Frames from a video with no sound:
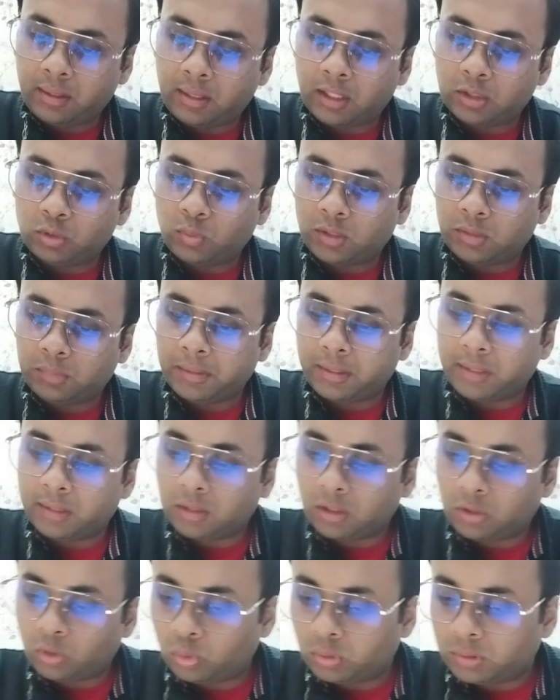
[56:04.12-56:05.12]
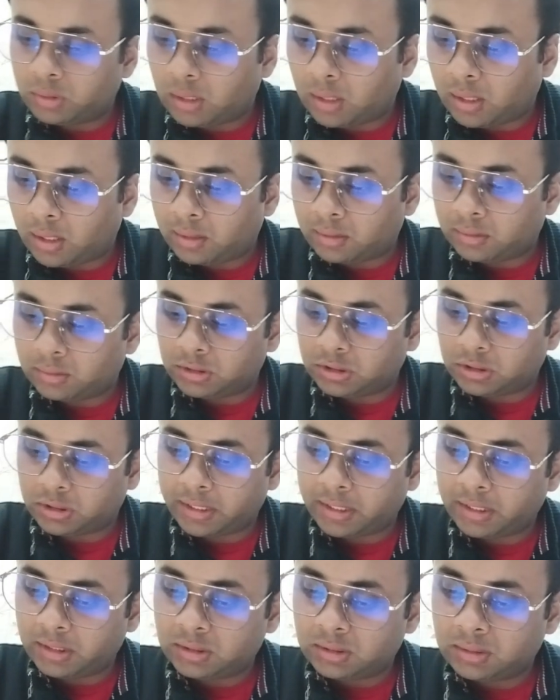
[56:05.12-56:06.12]
and Raju are speaking the truth in our this
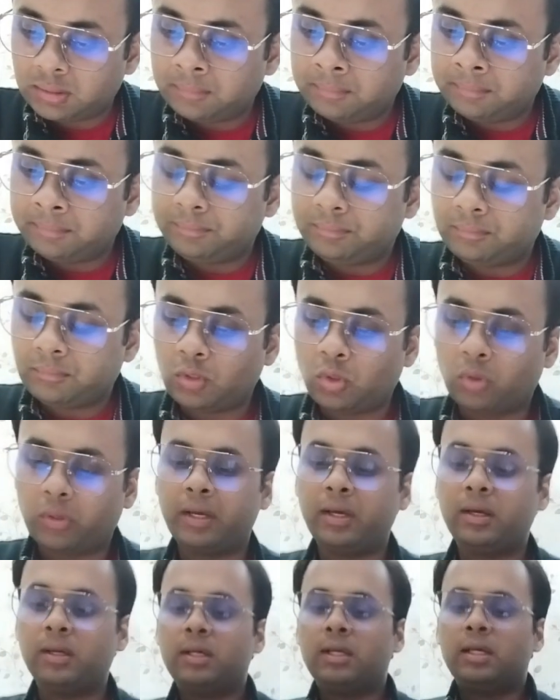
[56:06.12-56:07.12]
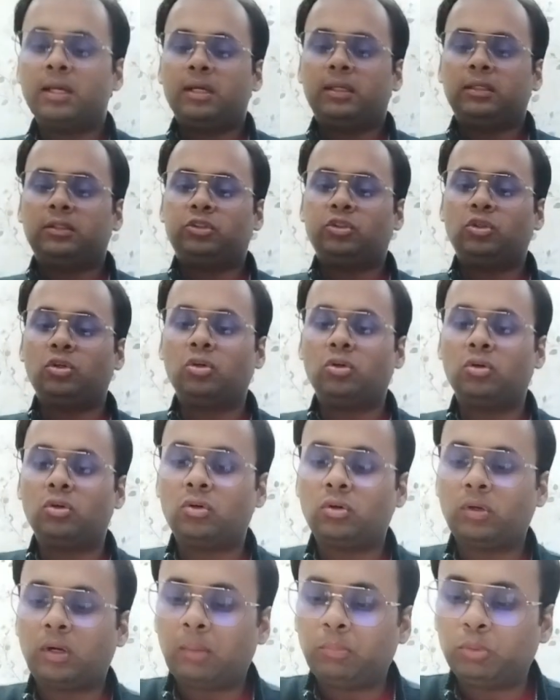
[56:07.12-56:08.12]
case. Okay,
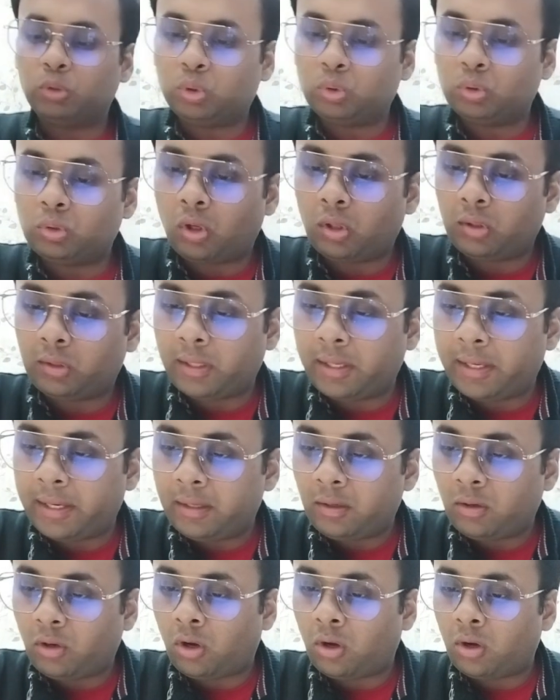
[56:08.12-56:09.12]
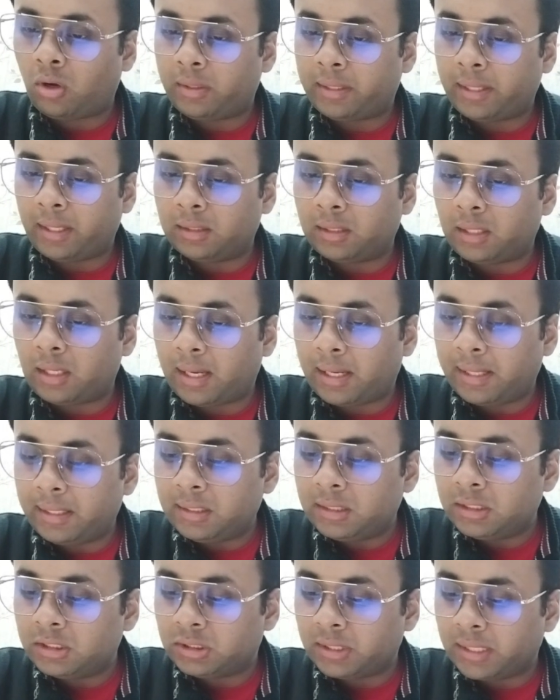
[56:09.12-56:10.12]
so Ramu should alternate or tell the
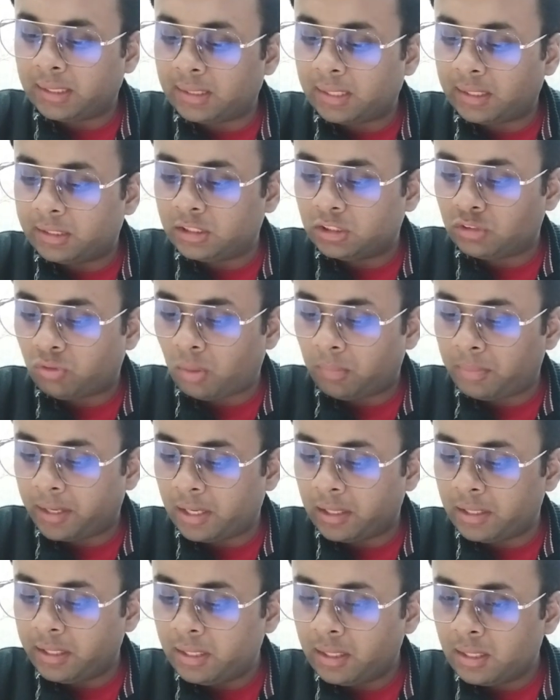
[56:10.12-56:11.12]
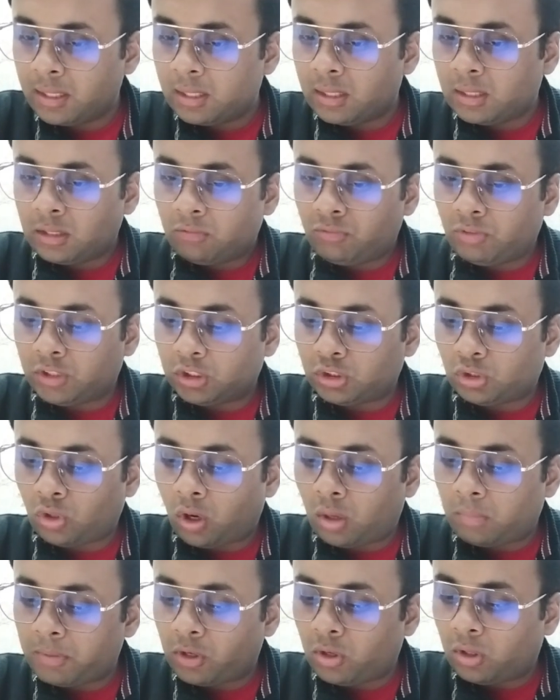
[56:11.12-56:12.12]
lie. He's saying that he's from Delhi, which is
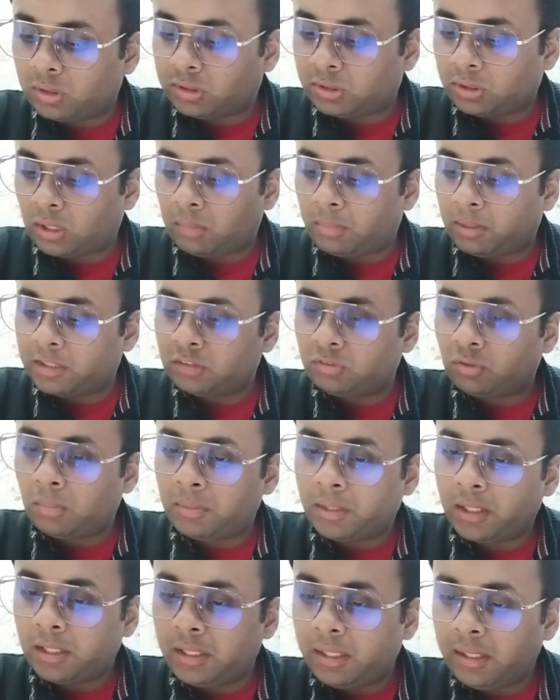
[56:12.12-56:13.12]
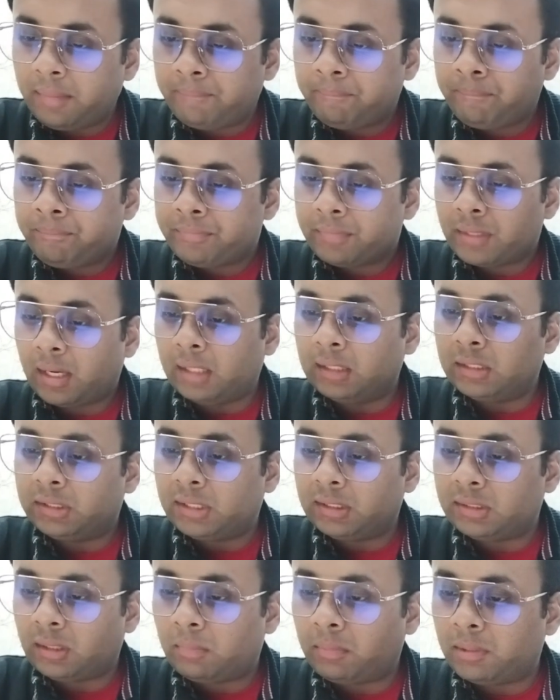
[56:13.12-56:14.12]
wrong because Raman is from Delhi, and he
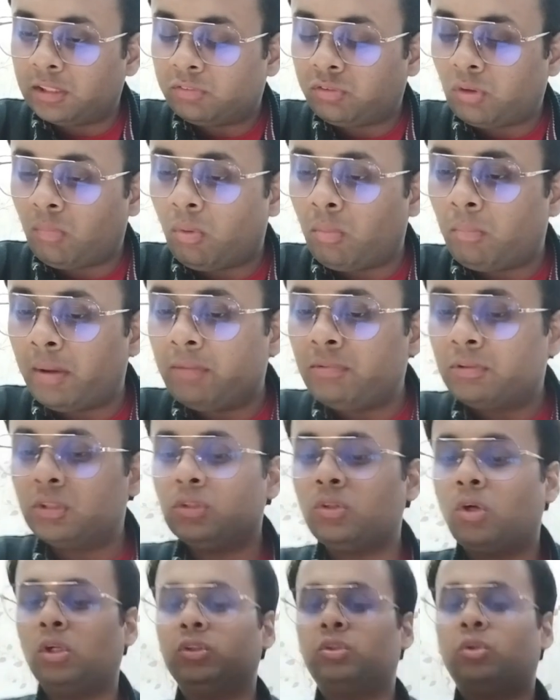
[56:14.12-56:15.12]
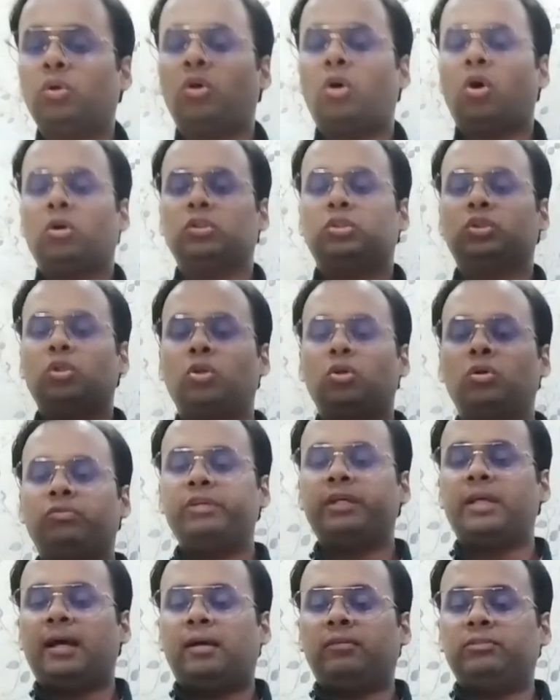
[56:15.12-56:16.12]
says Raman is from Mumbai, which is also wrong. So
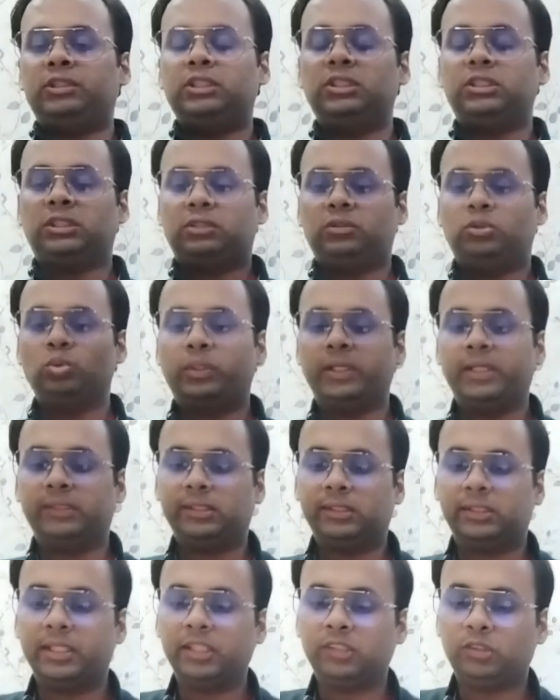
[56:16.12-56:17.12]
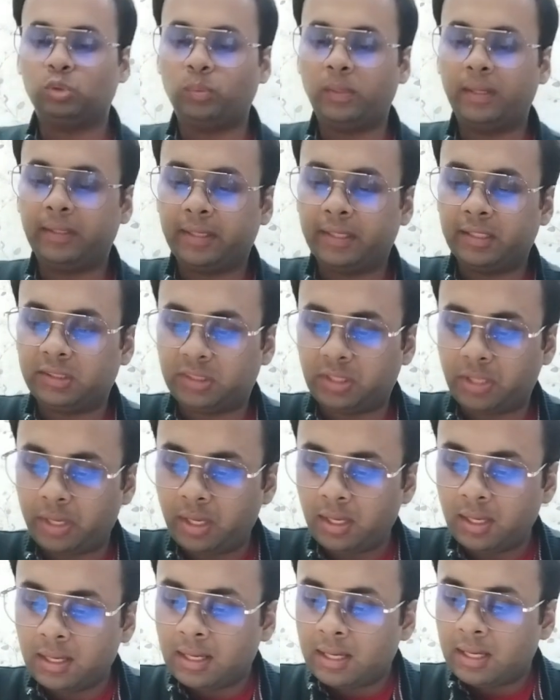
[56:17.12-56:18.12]
we have these two cases, case 2 and case
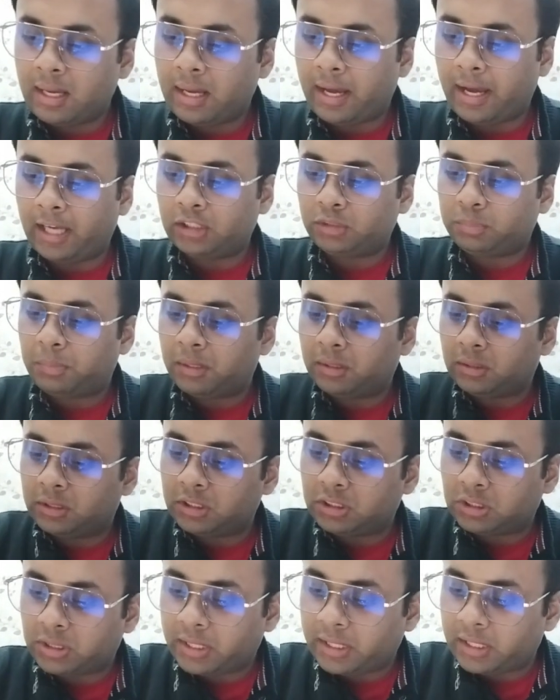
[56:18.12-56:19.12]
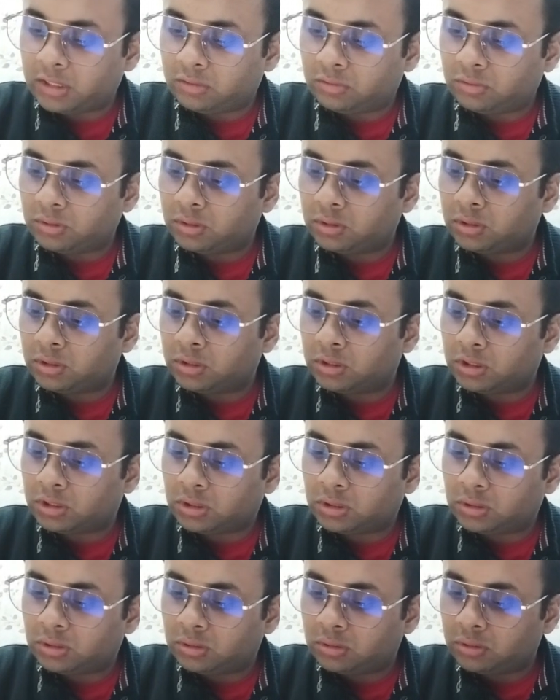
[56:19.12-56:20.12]
3. As per this case, in
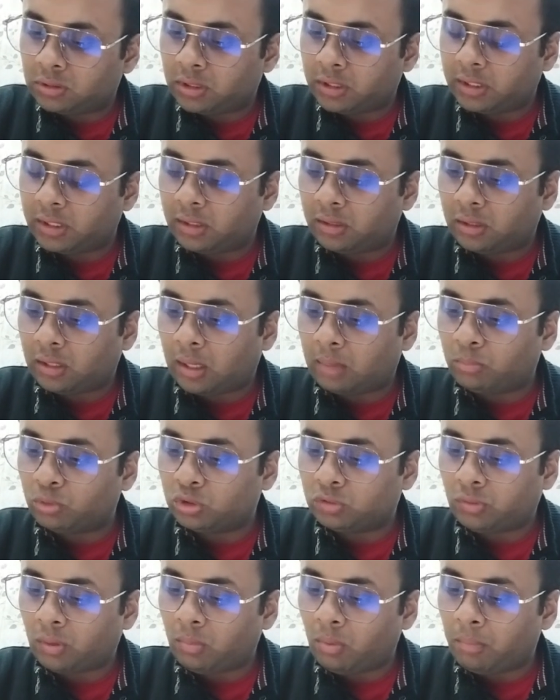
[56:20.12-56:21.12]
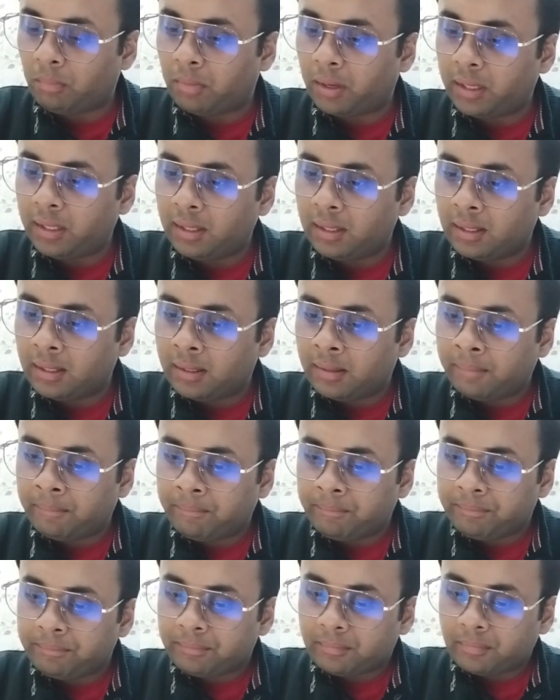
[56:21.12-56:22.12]
this here, Ramu is from Mumbai
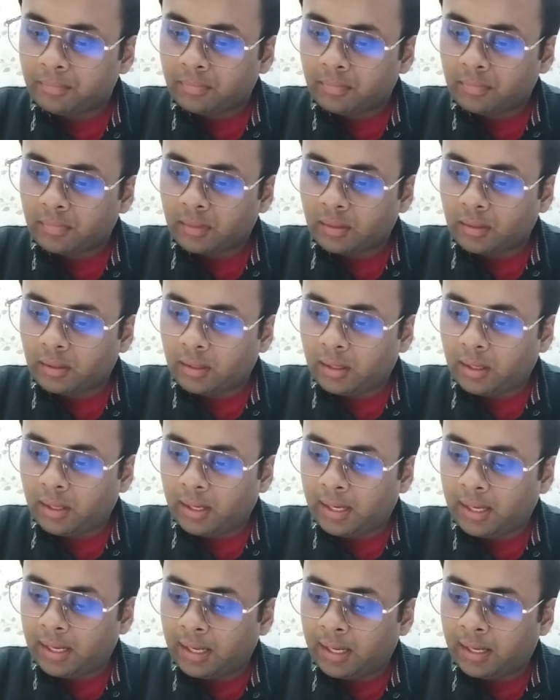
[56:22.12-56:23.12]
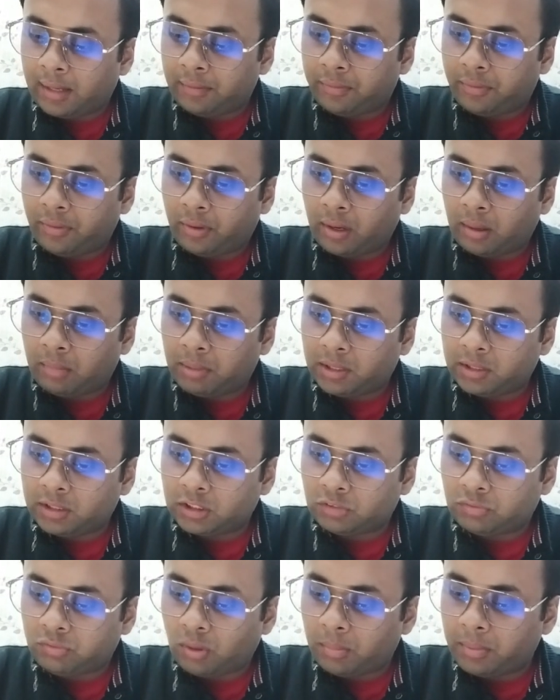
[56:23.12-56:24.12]
and Raman
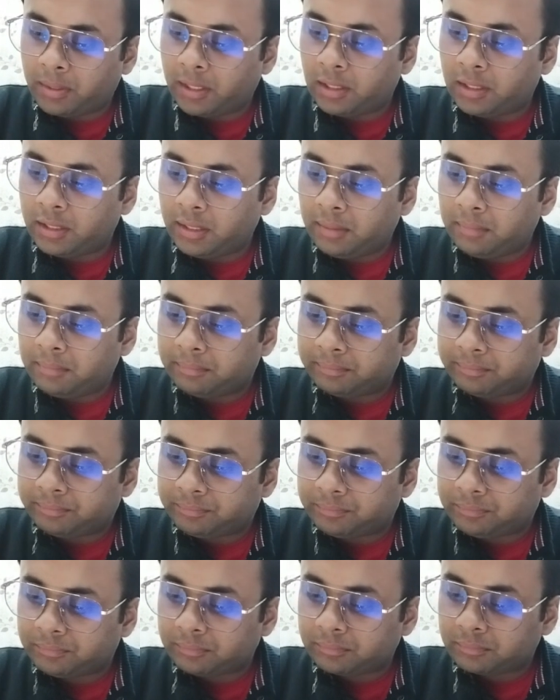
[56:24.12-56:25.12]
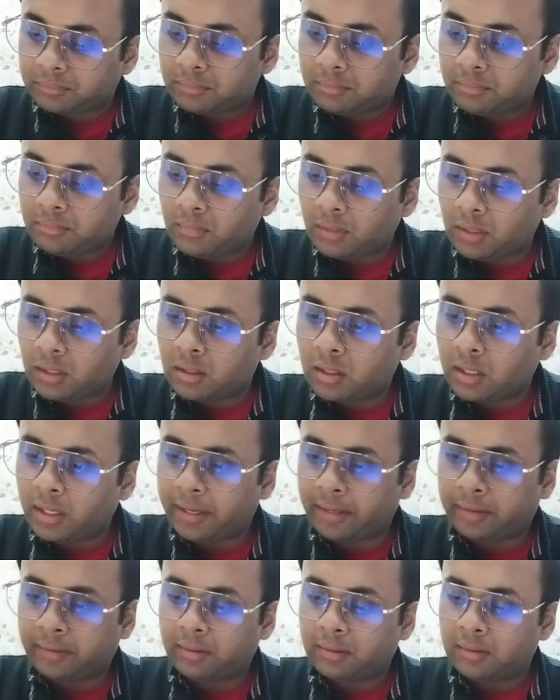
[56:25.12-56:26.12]
is from Delhi,
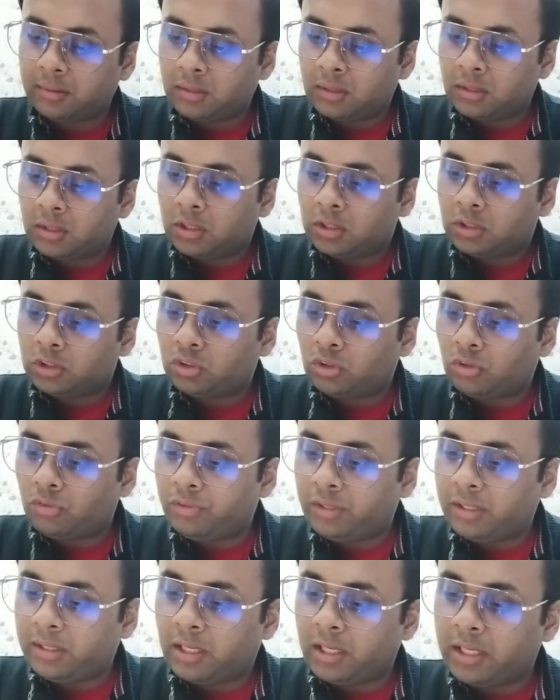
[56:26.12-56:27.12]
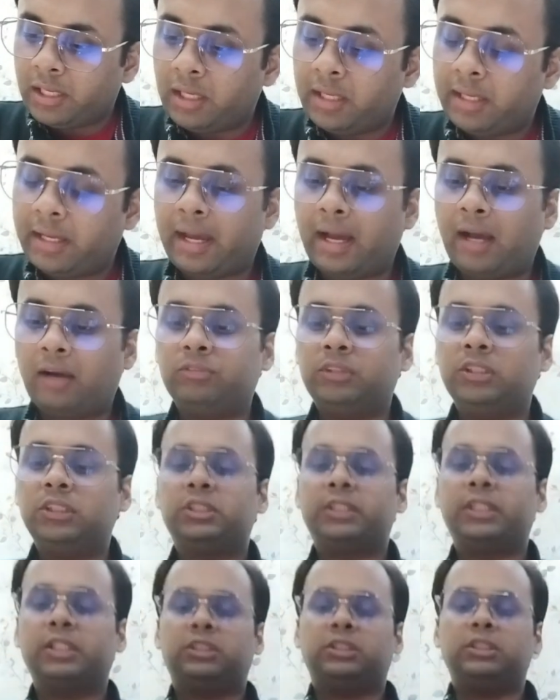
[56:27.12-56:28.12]
correct. So we clearly have
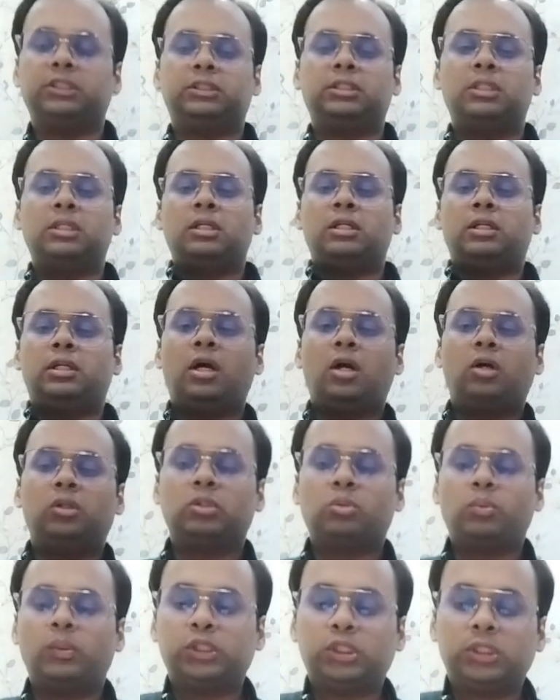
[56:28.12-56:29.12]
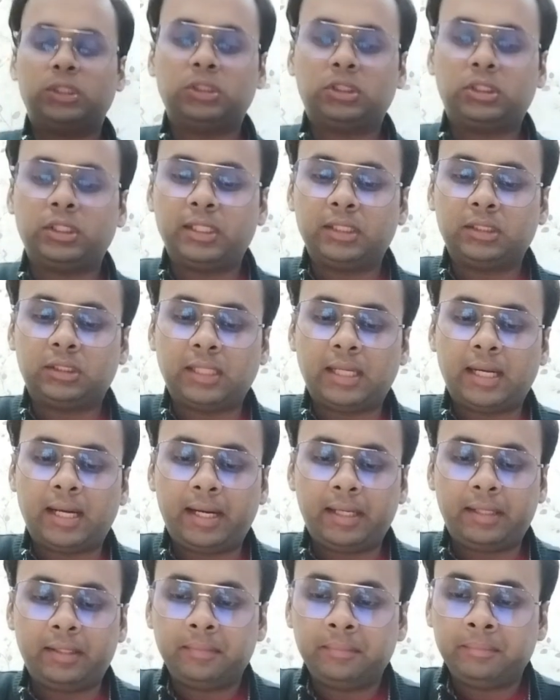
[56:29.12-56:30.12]
these cases. Now the question says
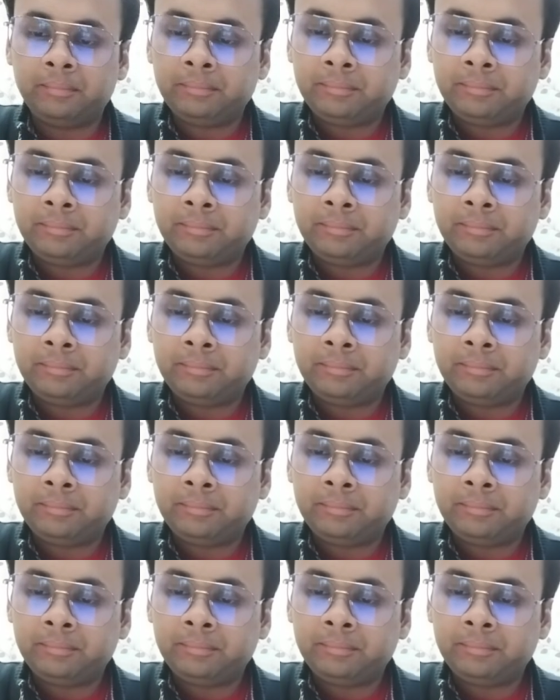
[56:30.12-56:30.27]
that